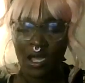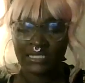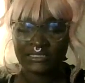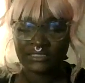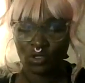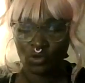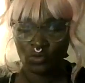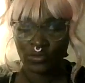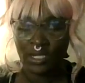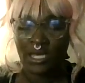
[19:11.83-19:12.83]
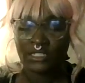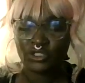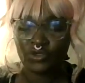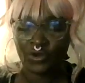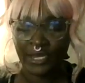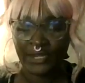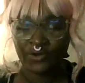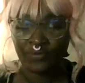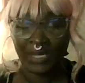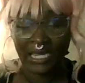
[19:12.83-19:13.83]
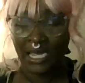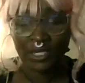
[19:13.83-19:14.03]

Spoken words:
Attuned to your inner being. I